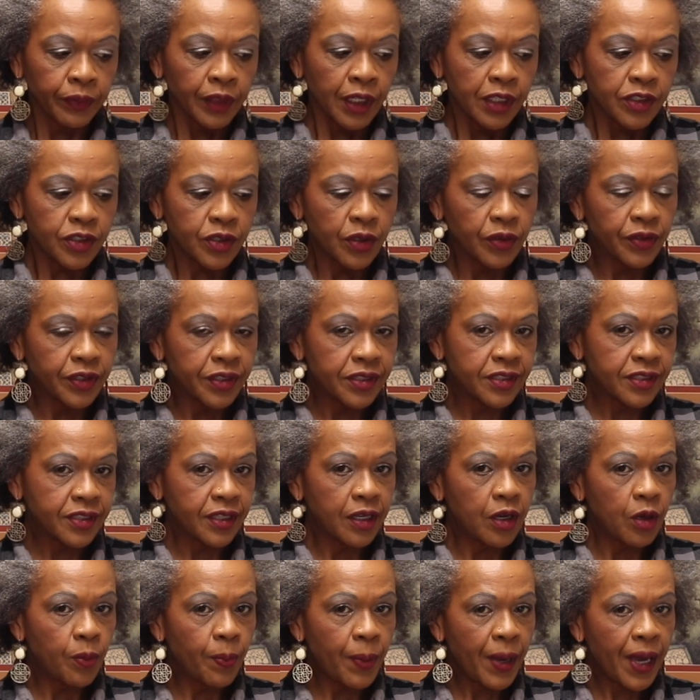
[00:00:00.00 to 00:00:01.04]
So the
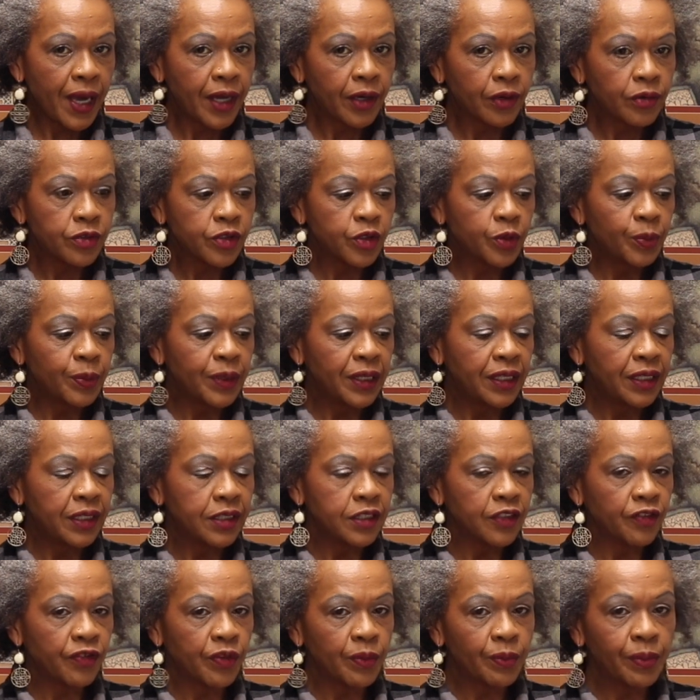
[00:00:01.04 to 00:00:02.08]
sell patterns will be in a
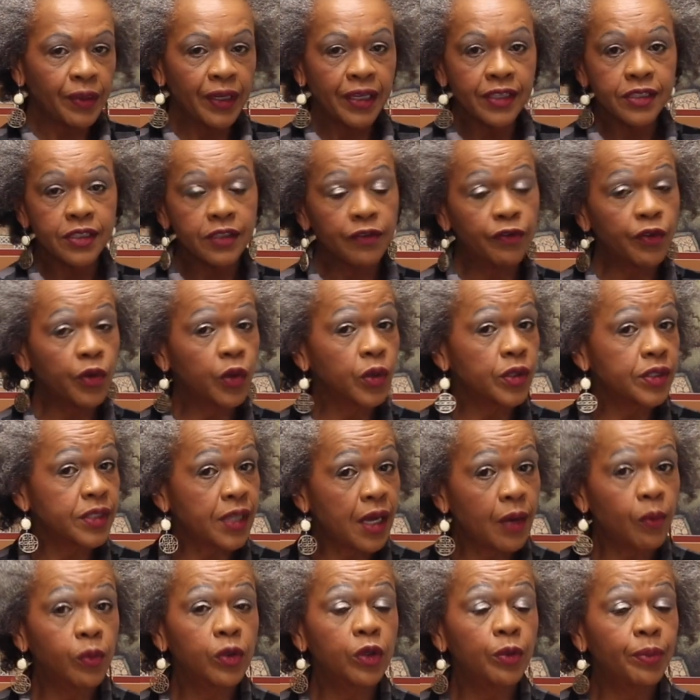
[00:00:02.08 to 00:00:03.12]
different place. Of course,
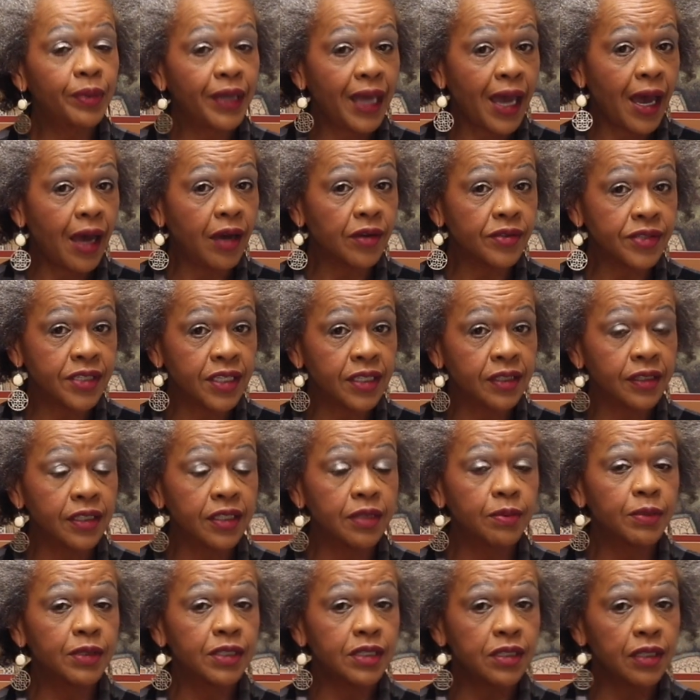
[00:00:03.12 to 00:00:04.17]
I will be housing
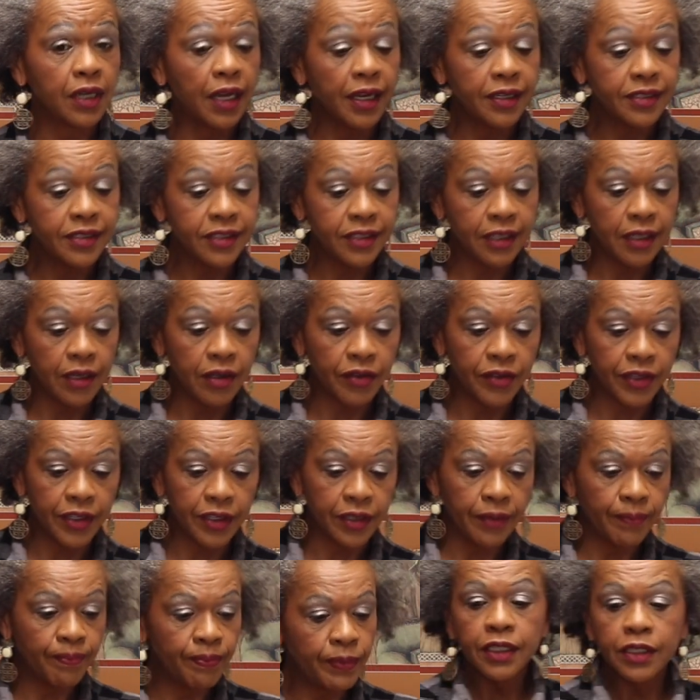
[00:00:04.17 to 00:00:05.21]
them until I sell
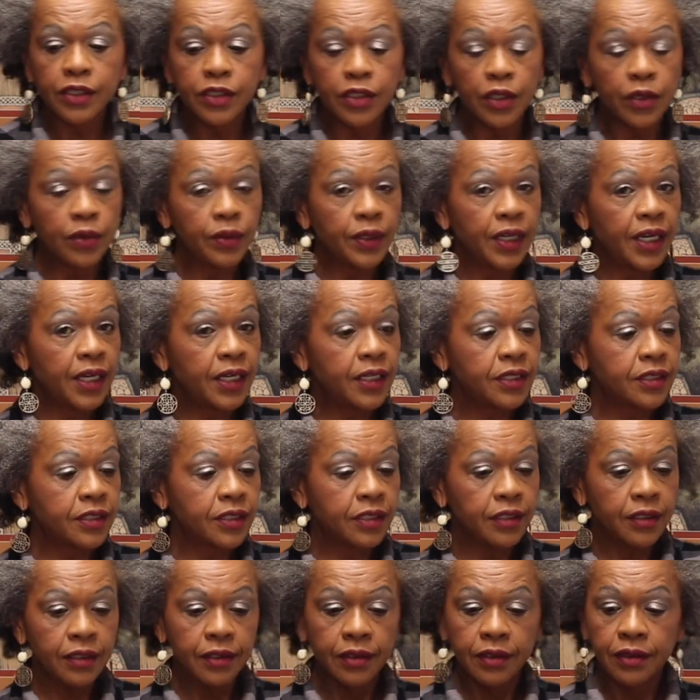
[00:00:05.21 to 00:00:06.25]
them. The
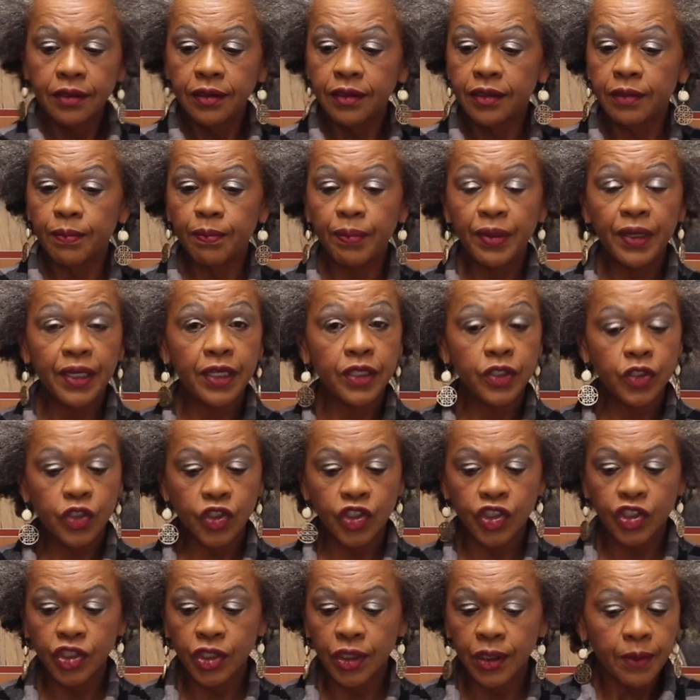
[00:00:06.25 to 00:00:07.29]
donate the
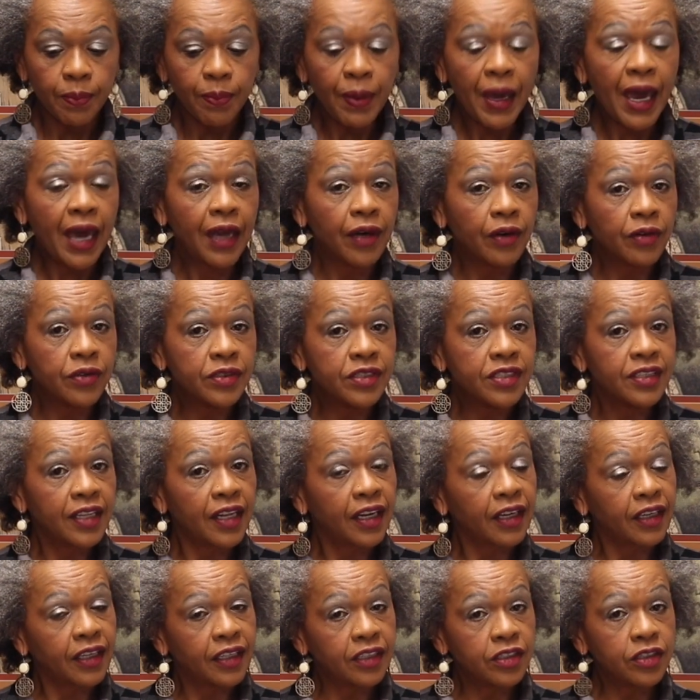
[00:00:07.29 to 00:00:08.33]
pitch, the patterns that
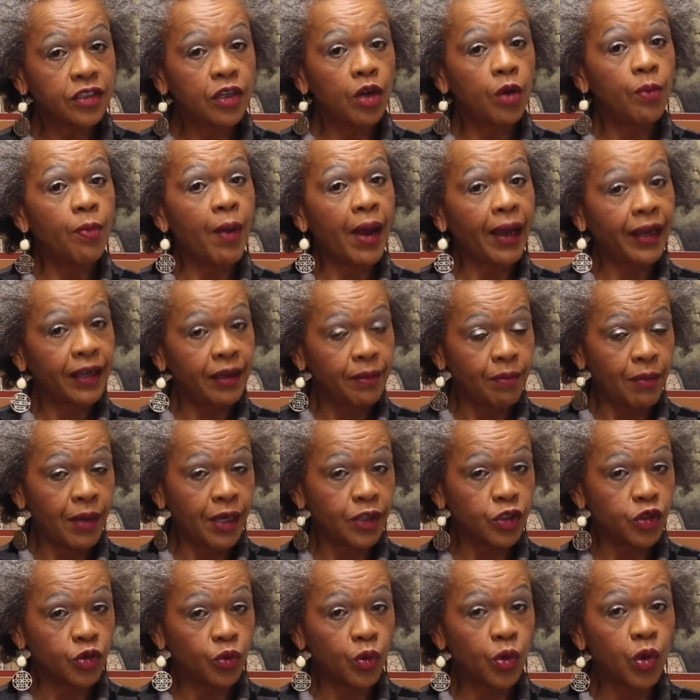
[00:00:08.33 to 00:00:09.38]
I get to go back in my
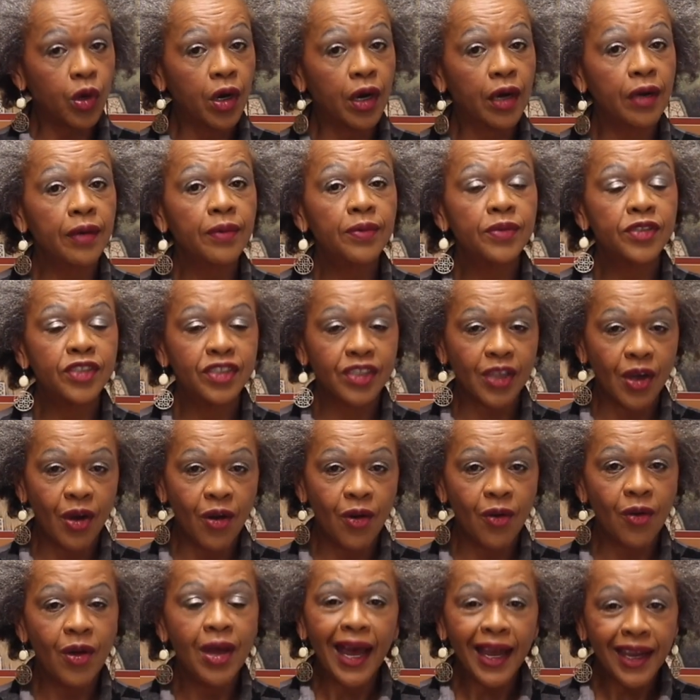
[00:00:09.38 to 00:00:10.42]
drawer.
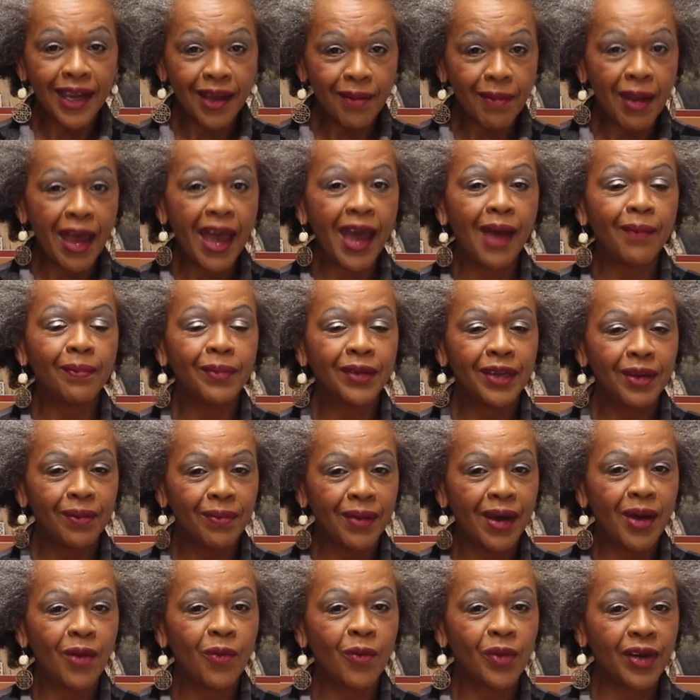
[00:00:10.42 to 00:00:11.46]
So I am happy
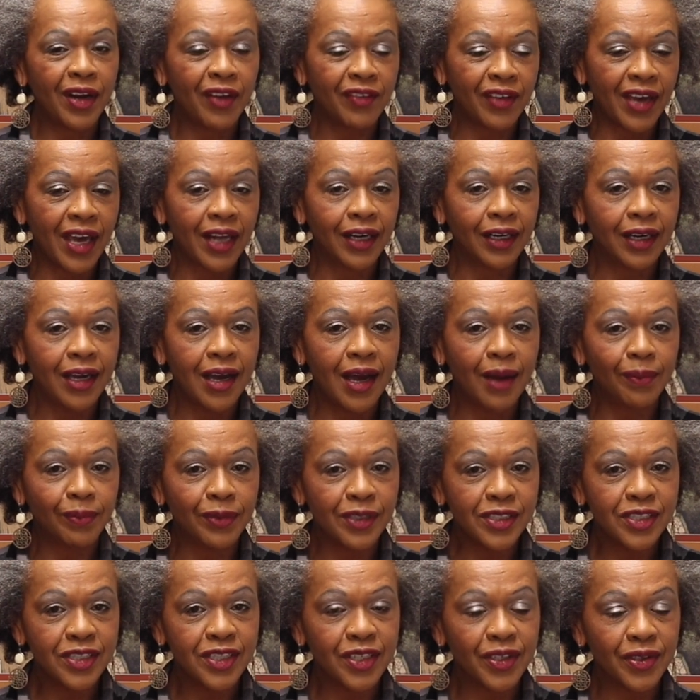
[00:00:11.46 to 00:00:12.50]
about what I've got
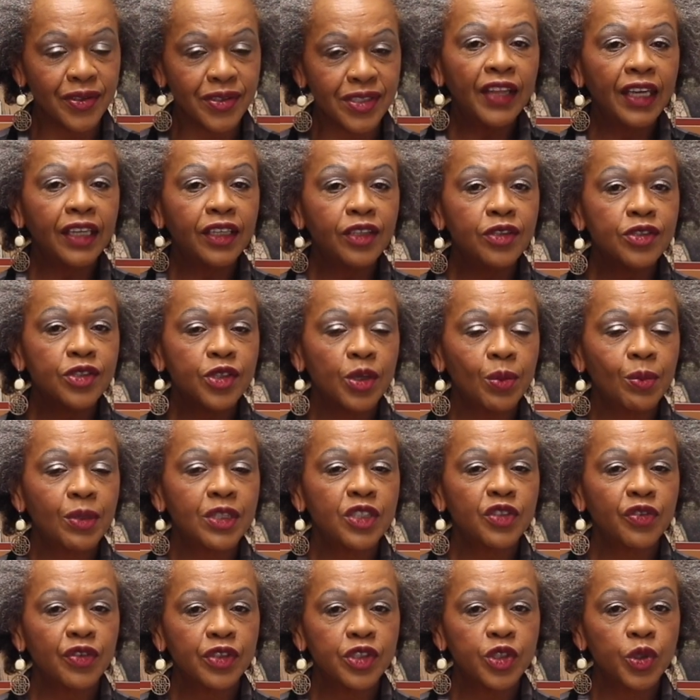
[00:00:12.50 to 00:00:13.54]
accomplished here. Thank you so
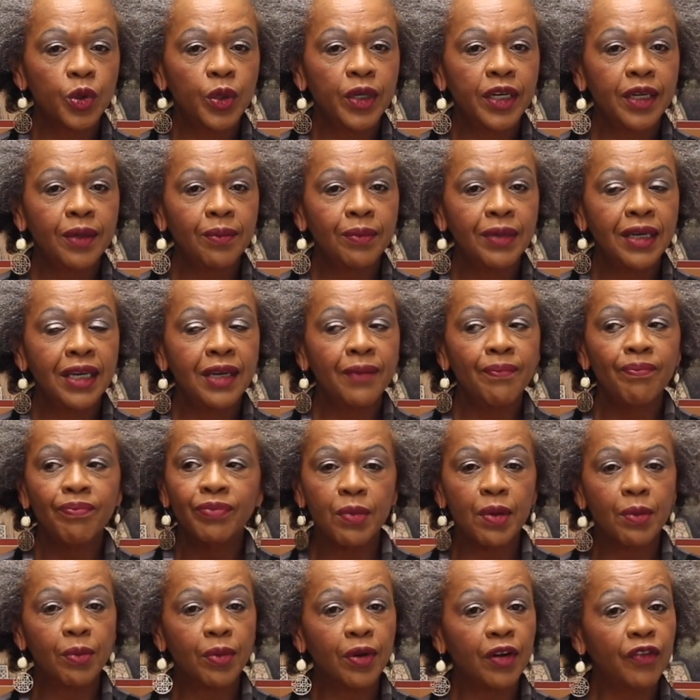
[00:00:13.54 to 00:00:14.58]
much for joining me.
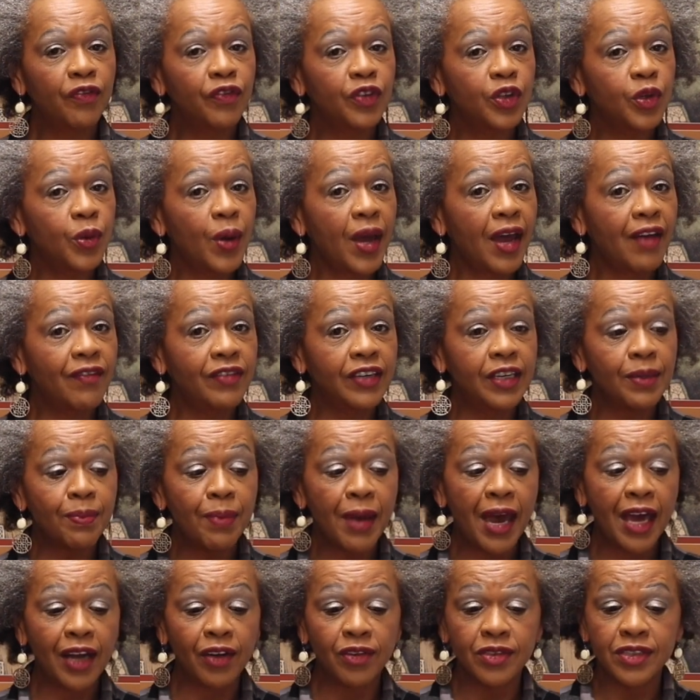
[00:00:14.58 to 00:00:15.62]
Remember, if you have any
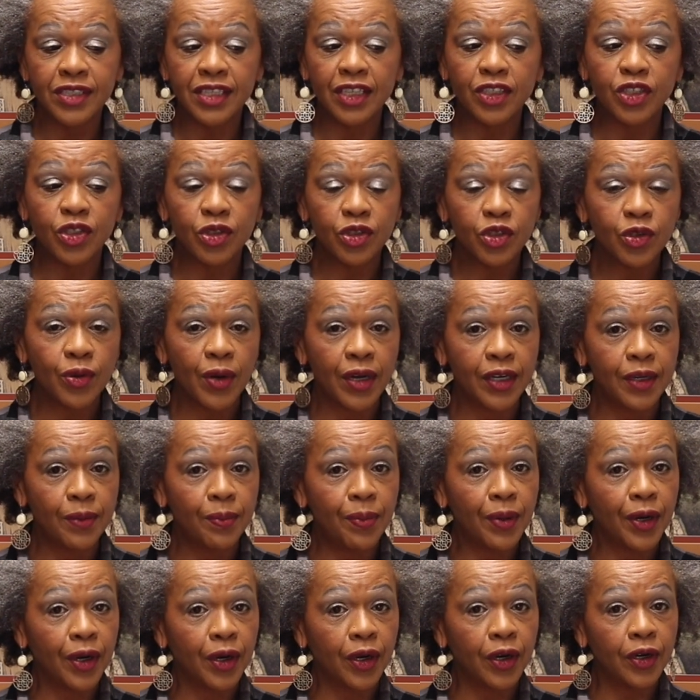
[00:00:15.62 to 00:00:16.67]
patterns that you're trying to
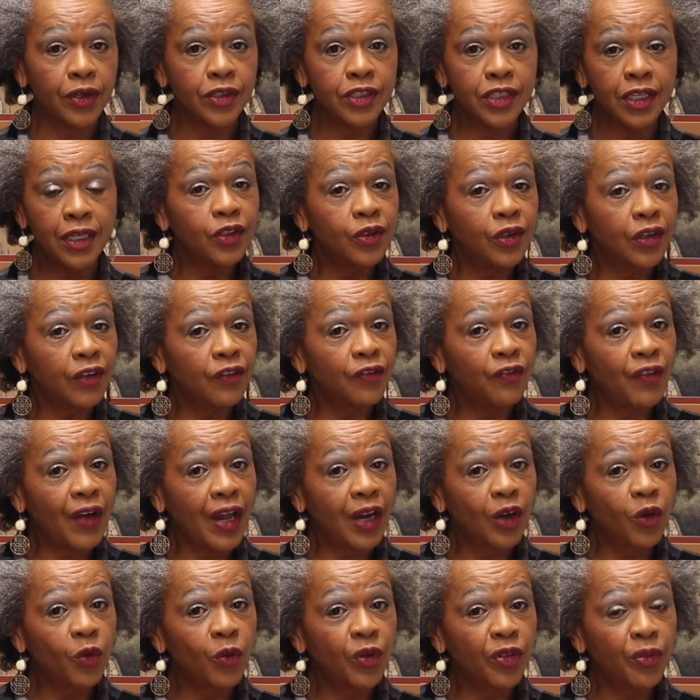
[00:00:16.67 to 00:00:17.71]
purge, you can
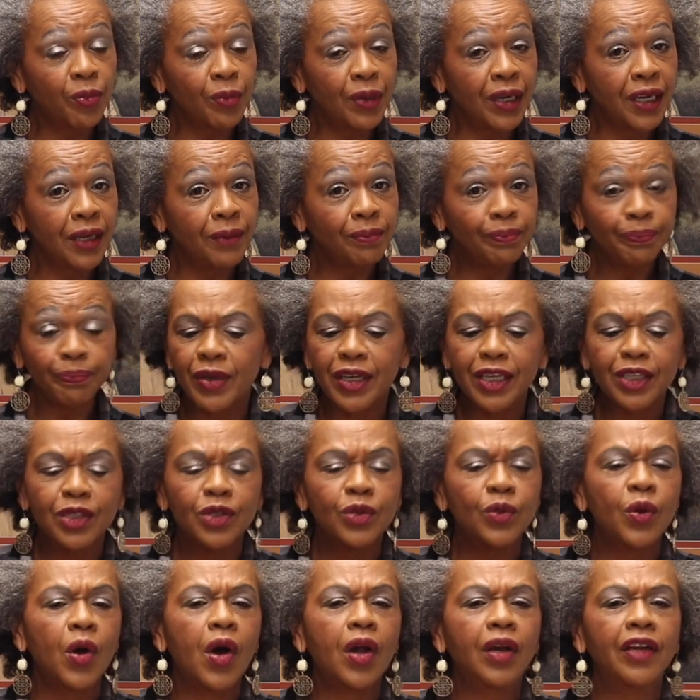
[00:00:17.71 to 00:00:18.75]
follow with me. We can
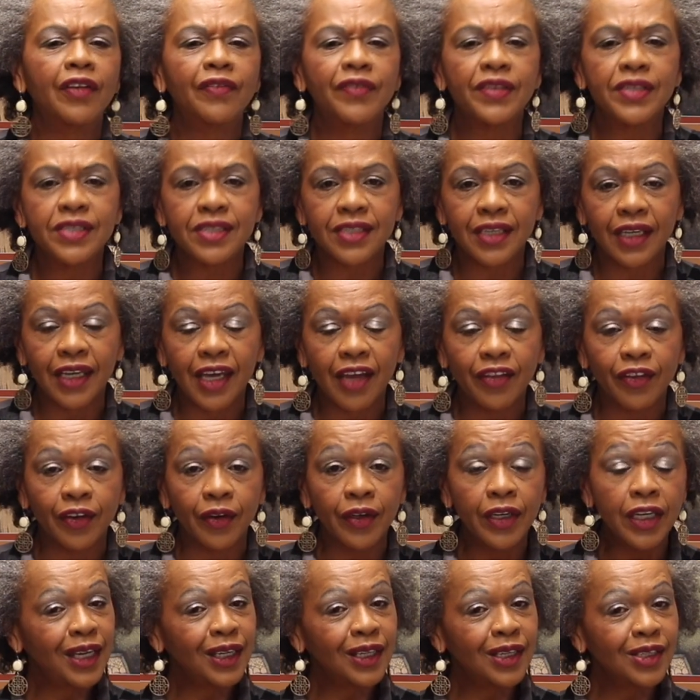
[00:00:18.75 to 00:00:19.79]
do all of this together.
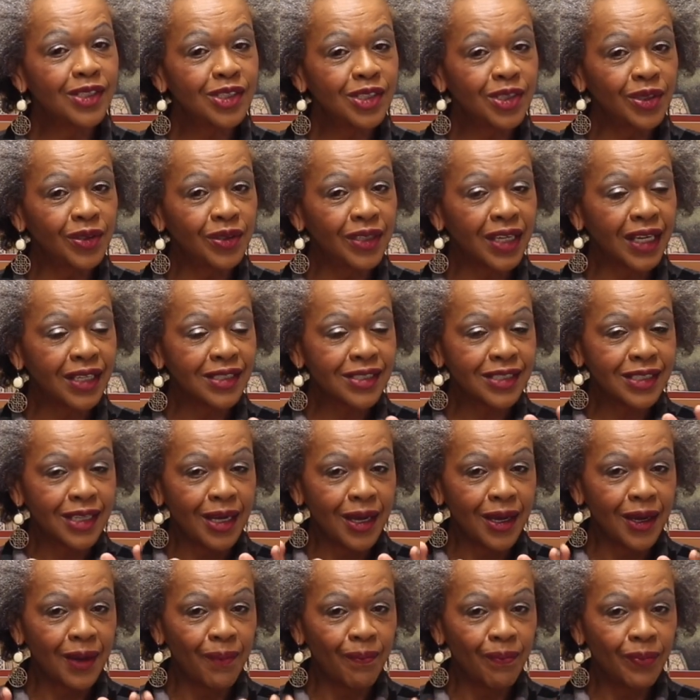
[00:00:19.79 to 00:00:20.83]
And until next
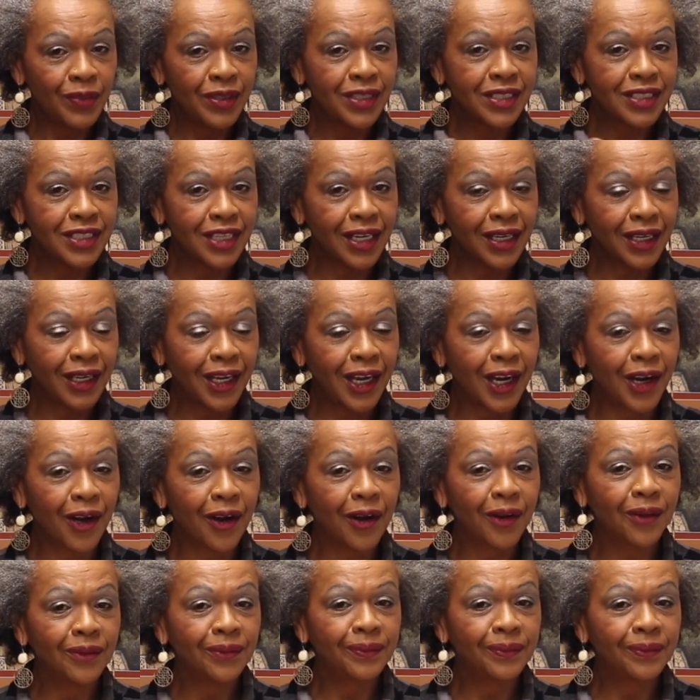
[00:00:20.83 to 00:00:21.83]
time, take care.